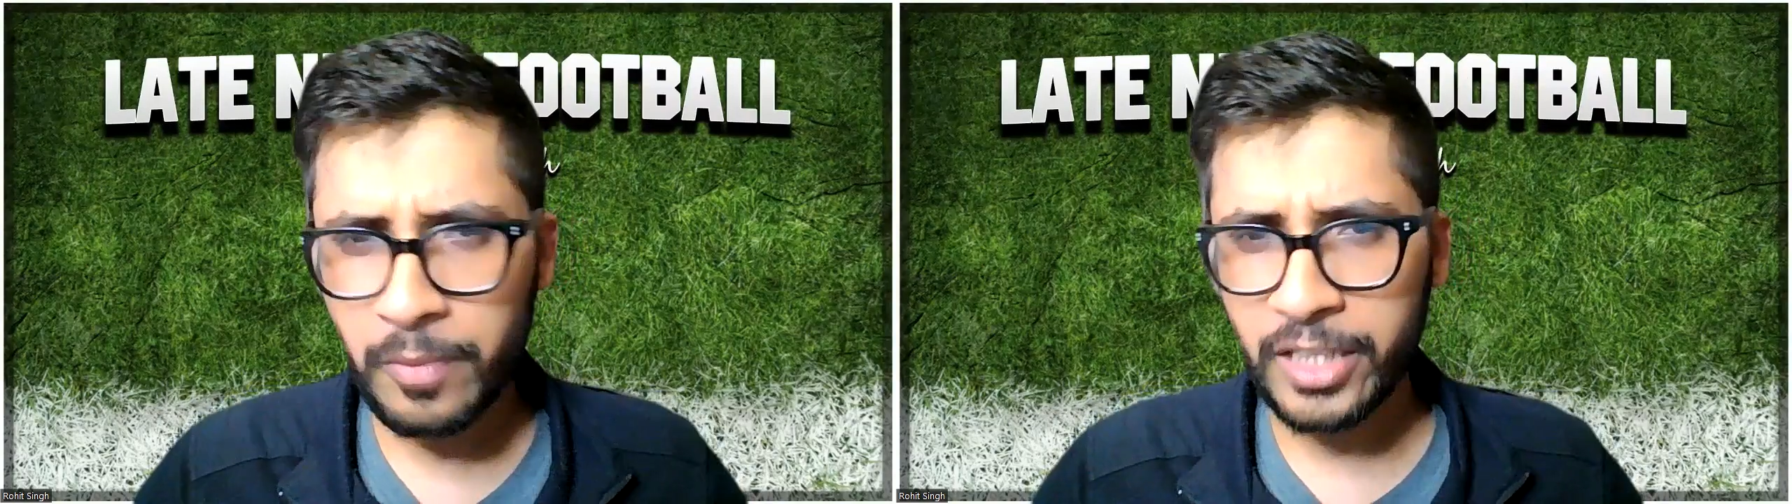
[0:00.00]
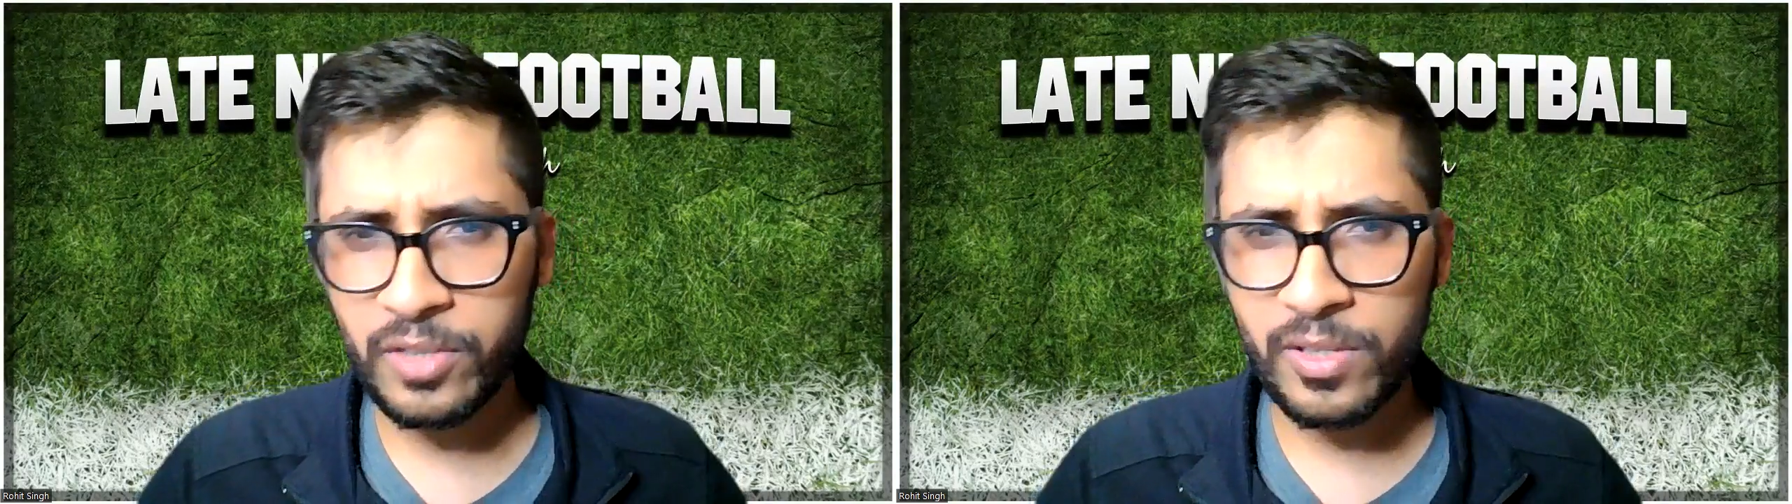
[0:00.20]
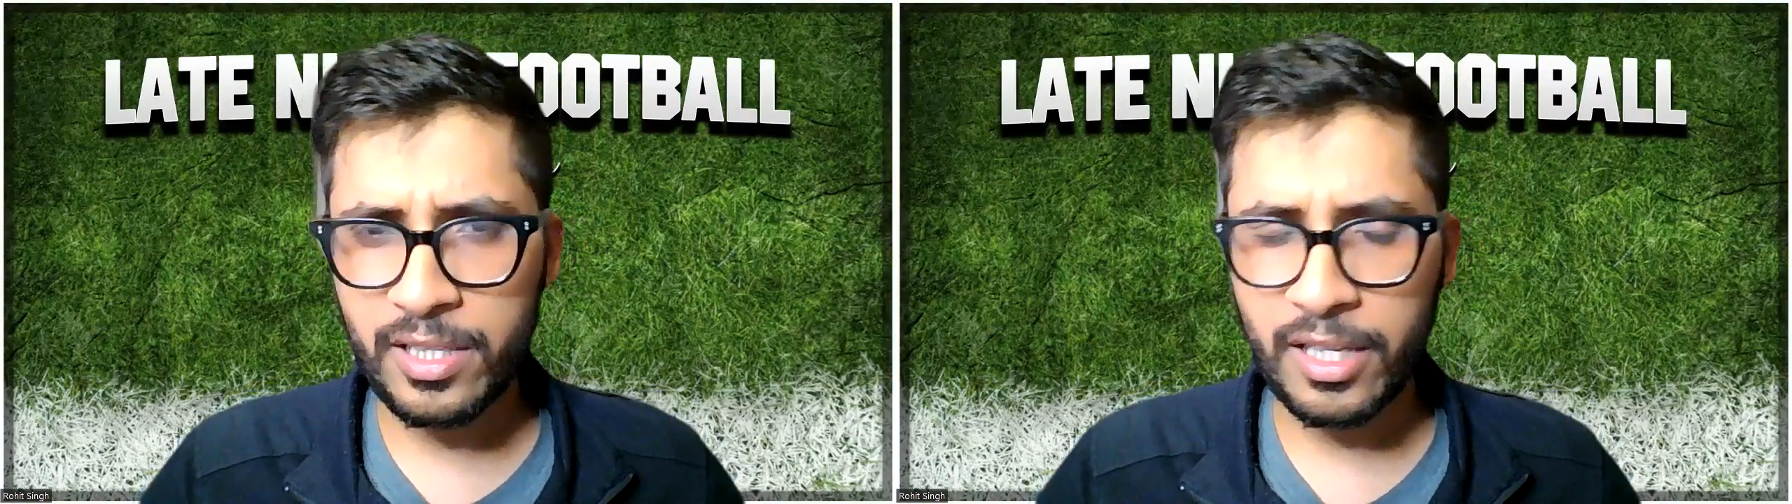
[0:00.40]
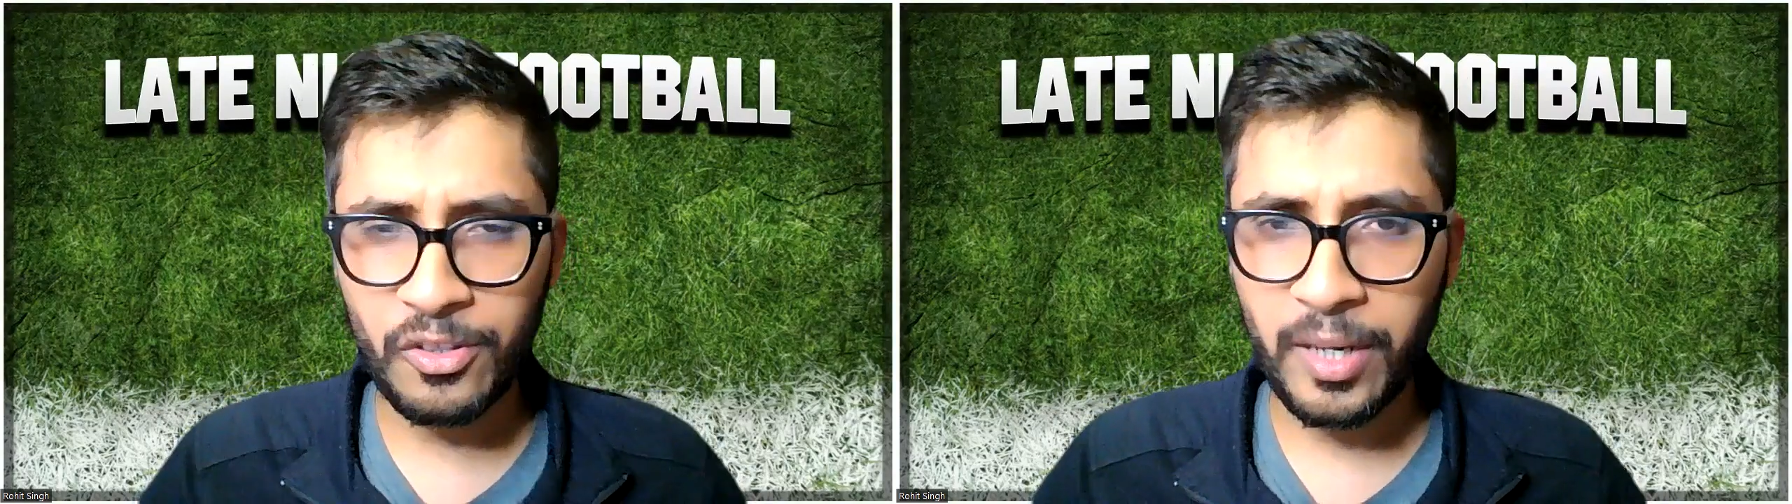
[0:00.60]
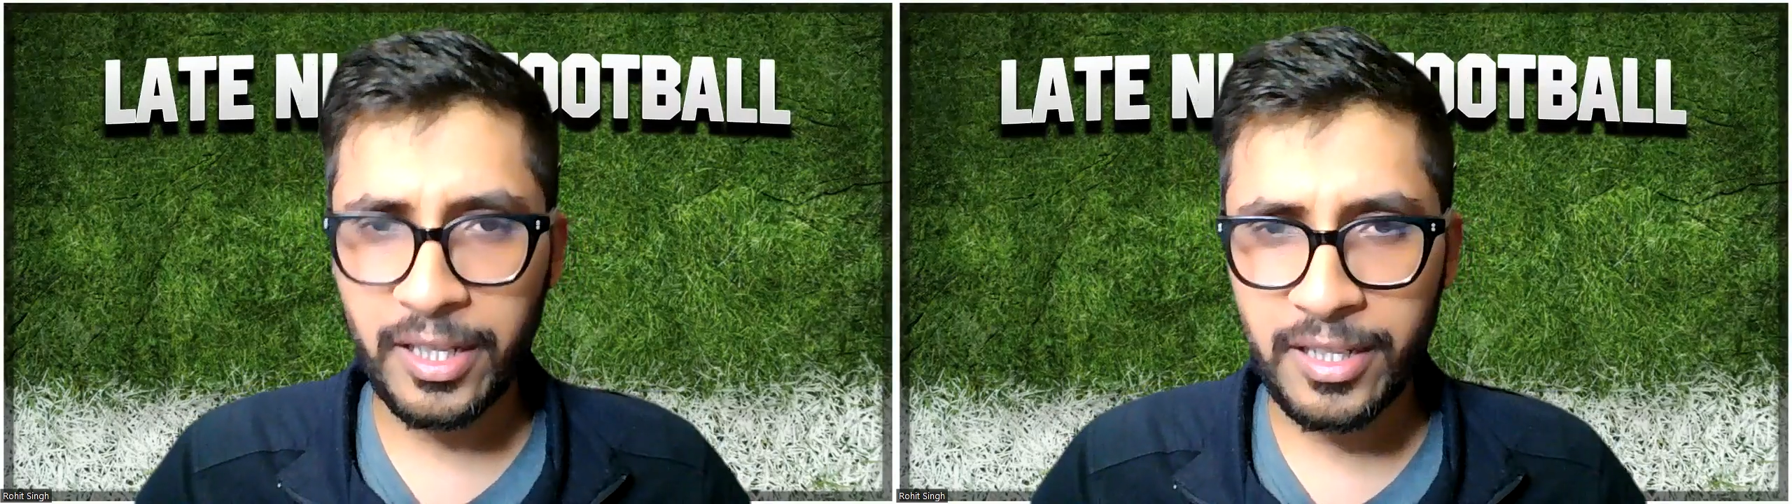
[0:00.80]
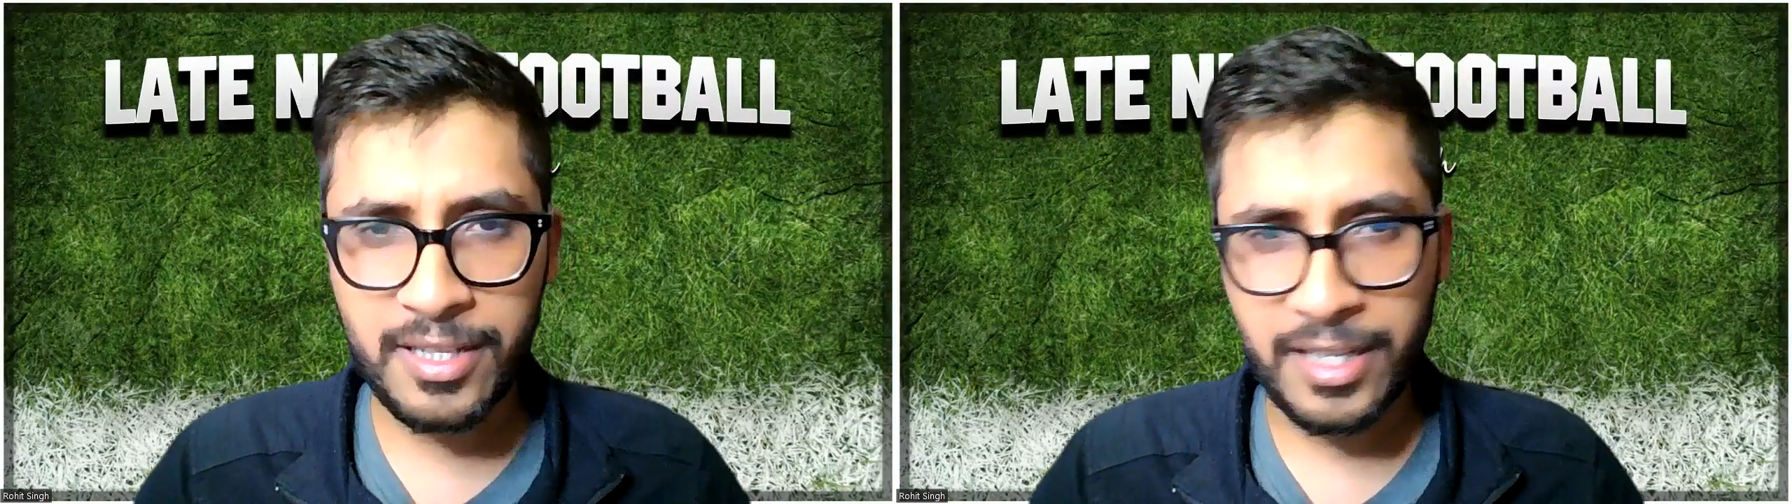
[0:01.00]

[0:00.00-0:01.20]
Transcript: match was Lisandro Martinez,